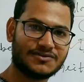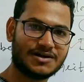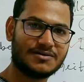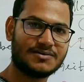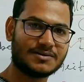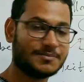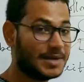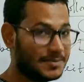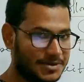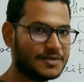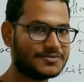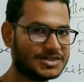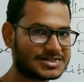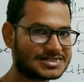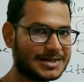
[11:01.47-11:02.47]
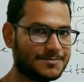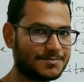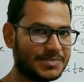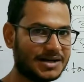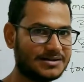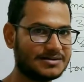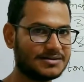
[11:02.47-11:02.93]
flower, maybe of the same
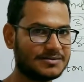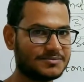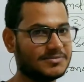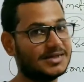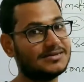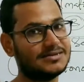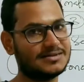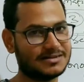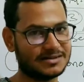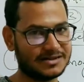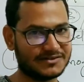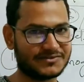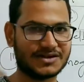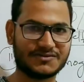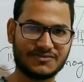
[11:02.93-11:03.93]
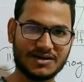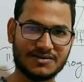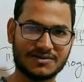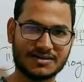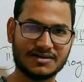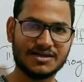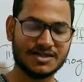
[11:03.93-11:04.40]
plant but different
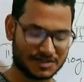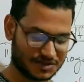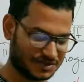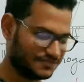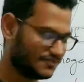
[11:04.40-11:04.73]
flower. So the